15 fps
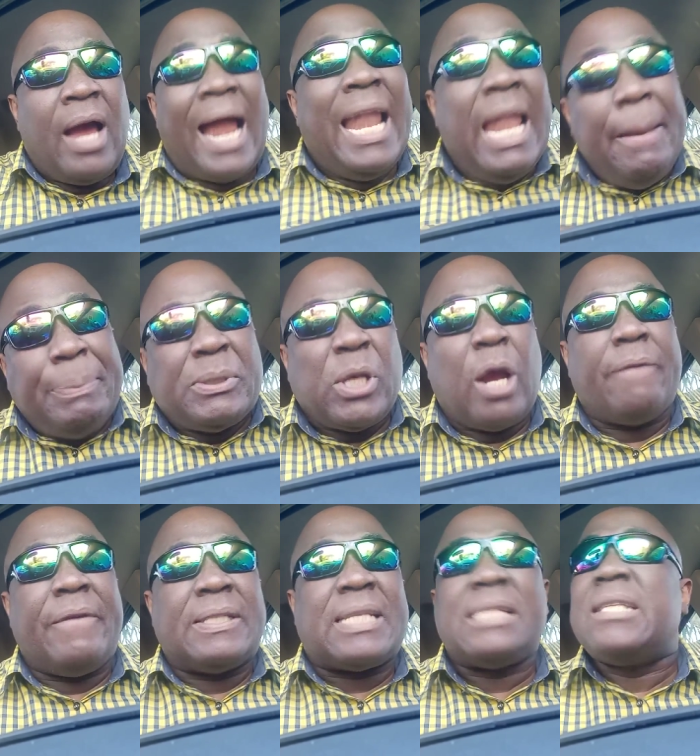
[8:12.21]
A lip
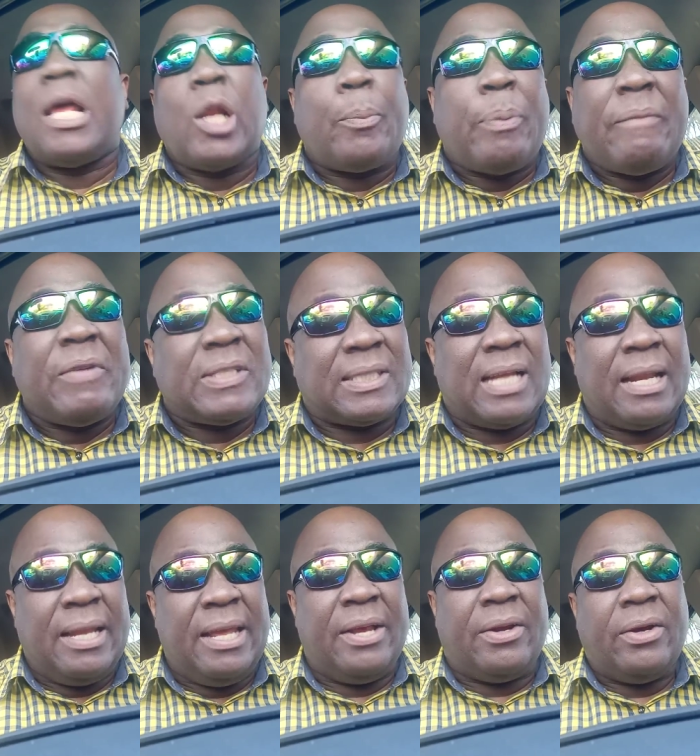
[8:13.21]
service is not a professional
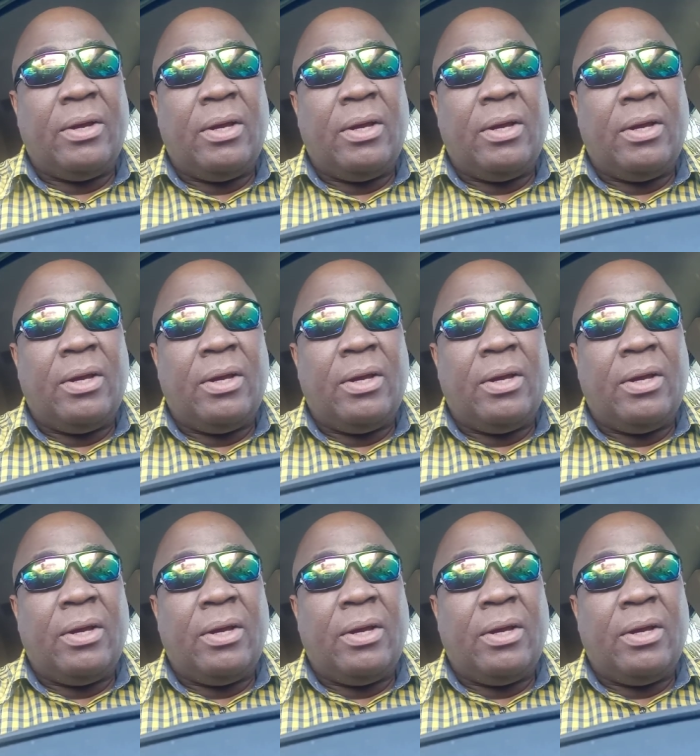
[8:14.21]
league.